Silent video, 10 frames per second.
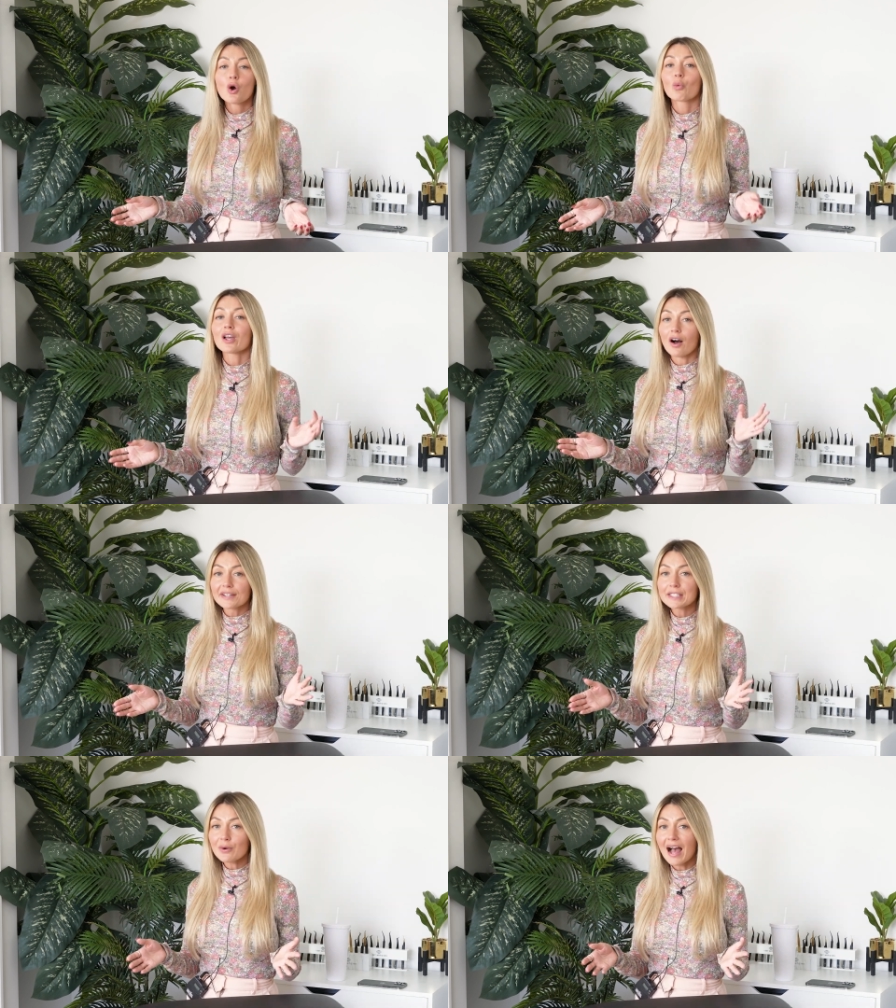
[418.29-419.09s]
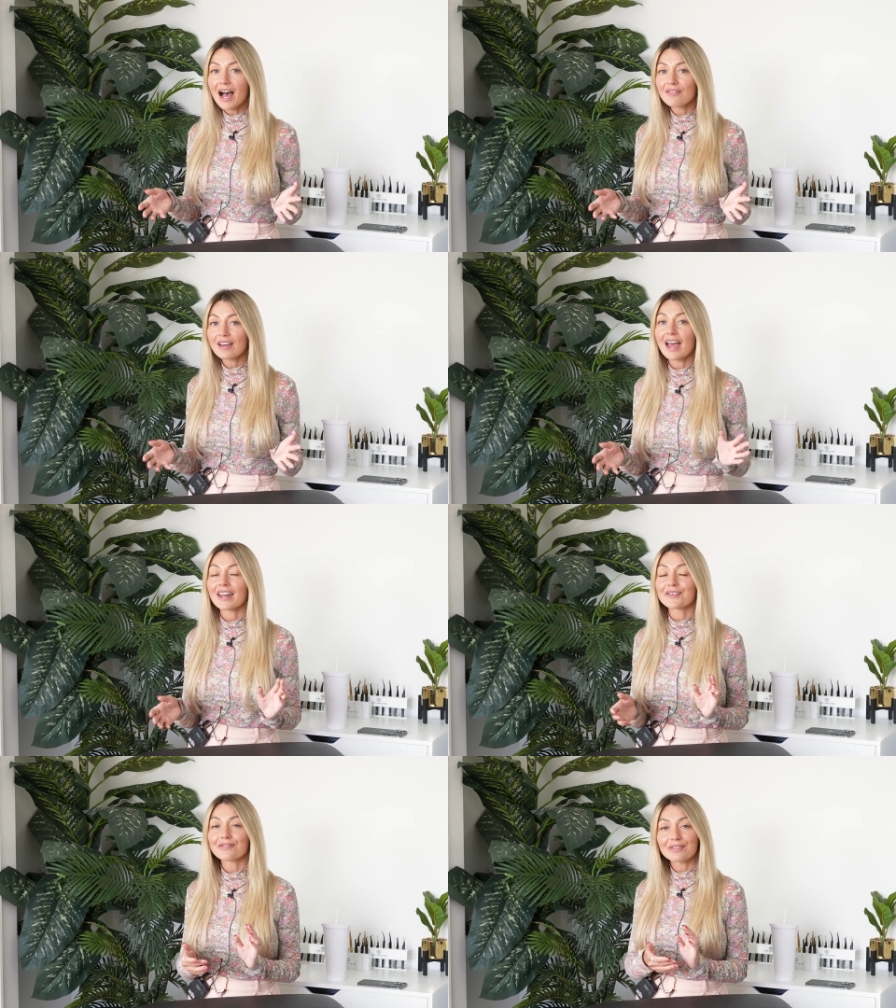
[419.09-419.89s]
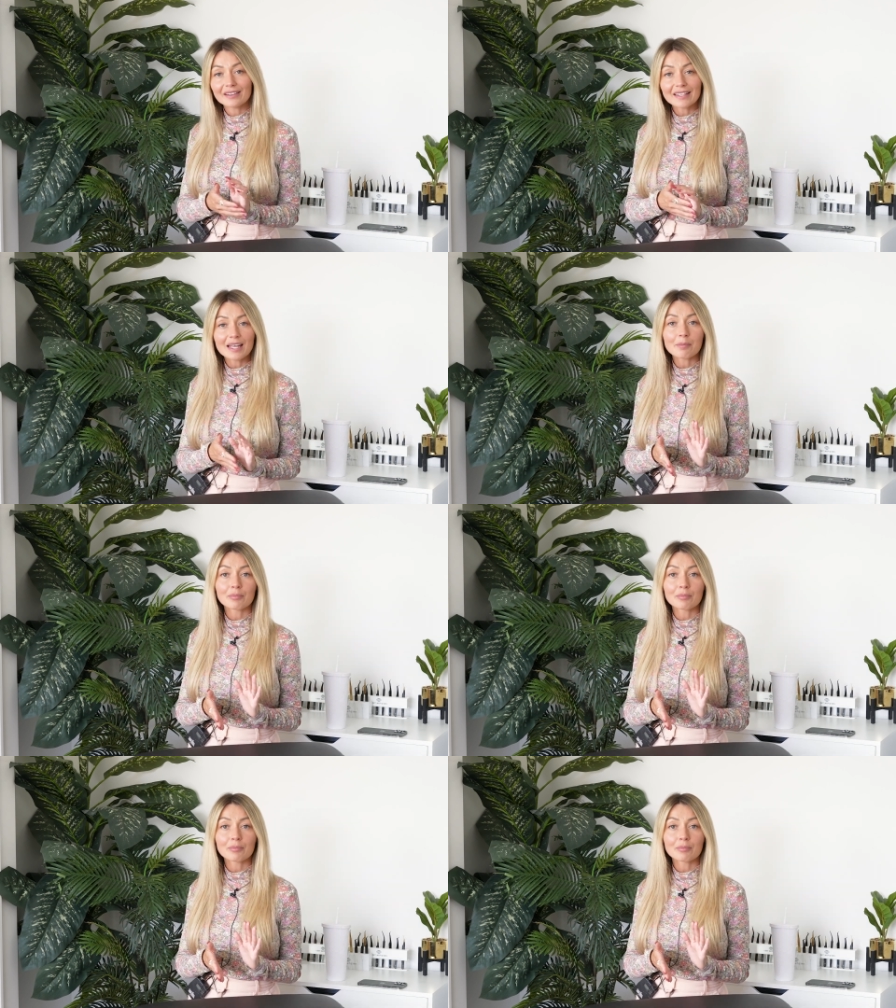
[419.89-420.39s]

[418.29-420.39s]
we also have an affiliate